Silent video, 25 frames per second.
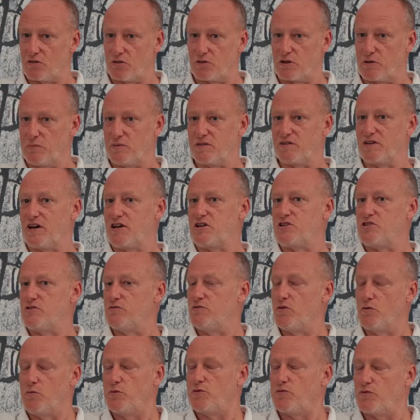
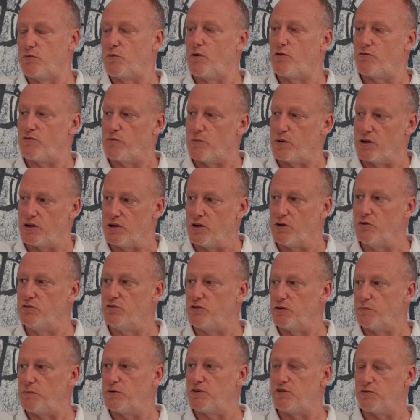documentation, almost from a
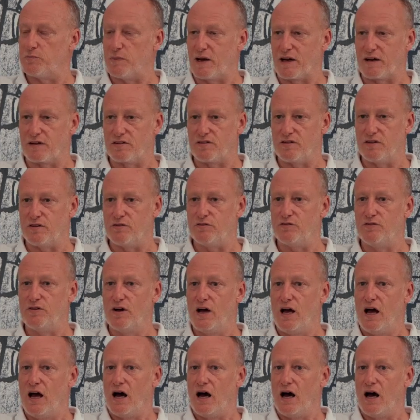user perspective.